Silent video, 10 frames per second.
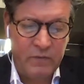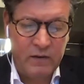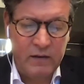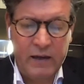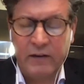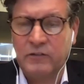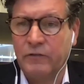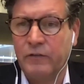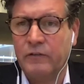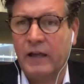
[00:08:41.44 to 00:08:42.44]
Yeah,
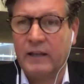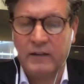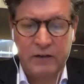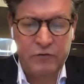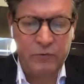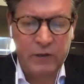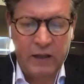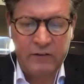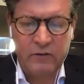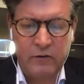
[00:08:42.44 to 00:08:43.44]
so at Next, we'd
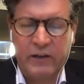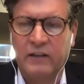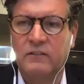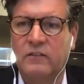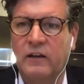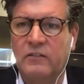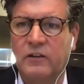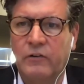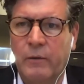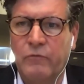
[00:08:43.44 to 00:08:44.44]
like to look at
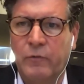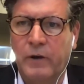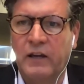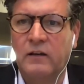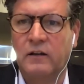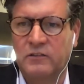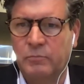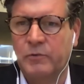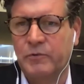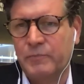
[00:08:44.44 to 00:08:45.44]
CRM from a
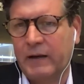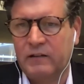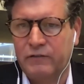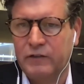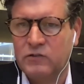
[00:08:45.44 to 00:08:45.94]
customer perspective.